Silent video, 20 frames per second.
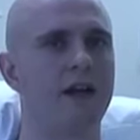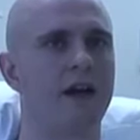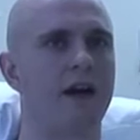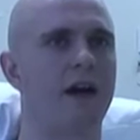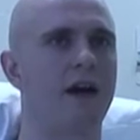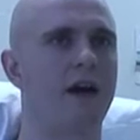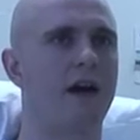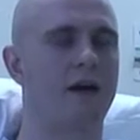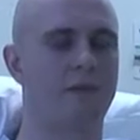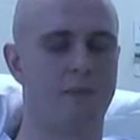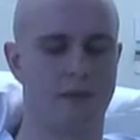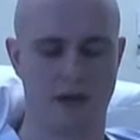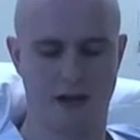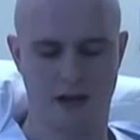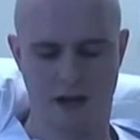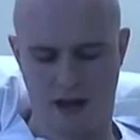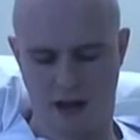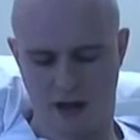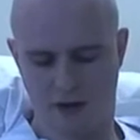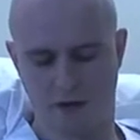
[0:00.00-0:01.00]

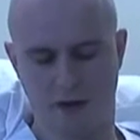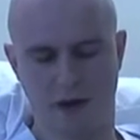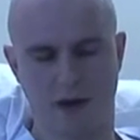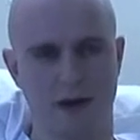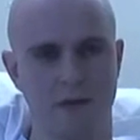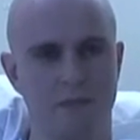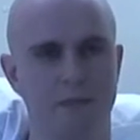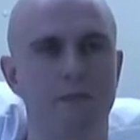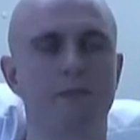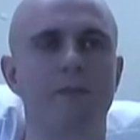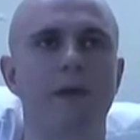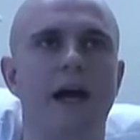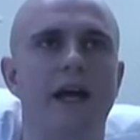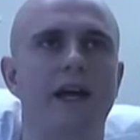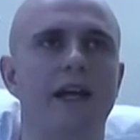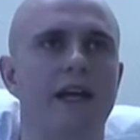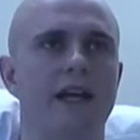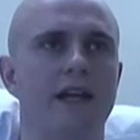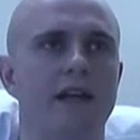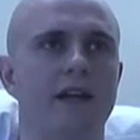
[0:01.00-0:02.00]
and now I'm
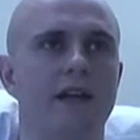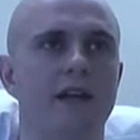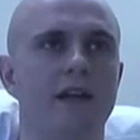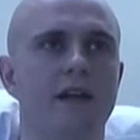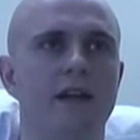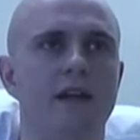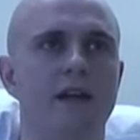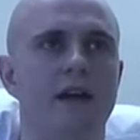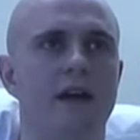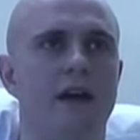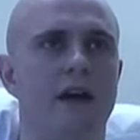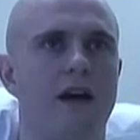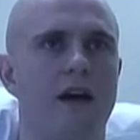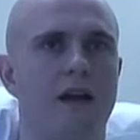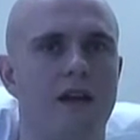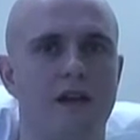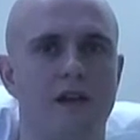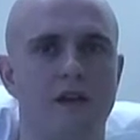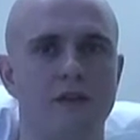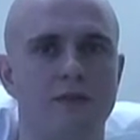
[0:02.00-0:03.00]
back in
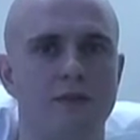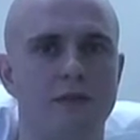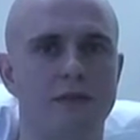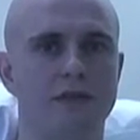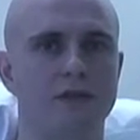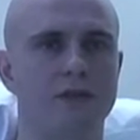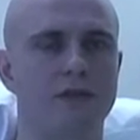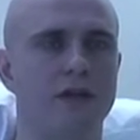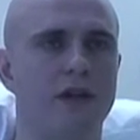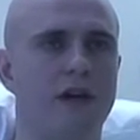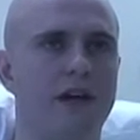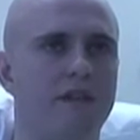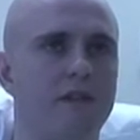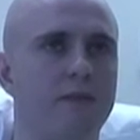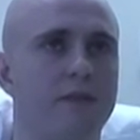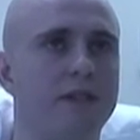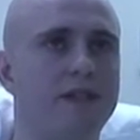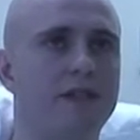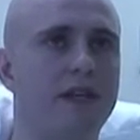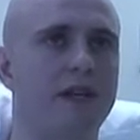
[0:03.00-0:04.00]
the hospital having
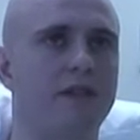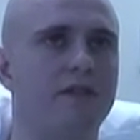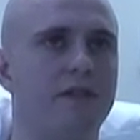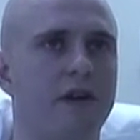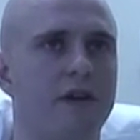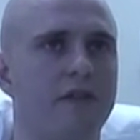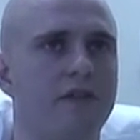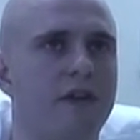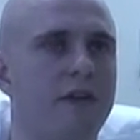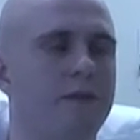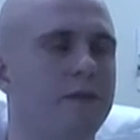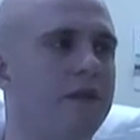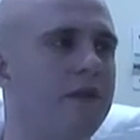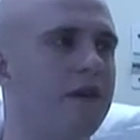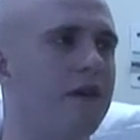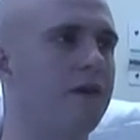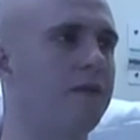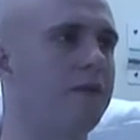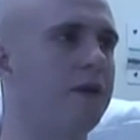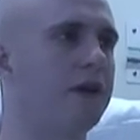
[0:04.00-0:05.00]
my second round of
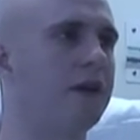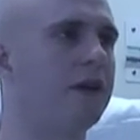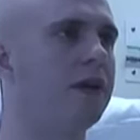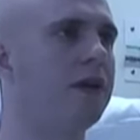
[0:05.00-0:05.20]
chemotherapy.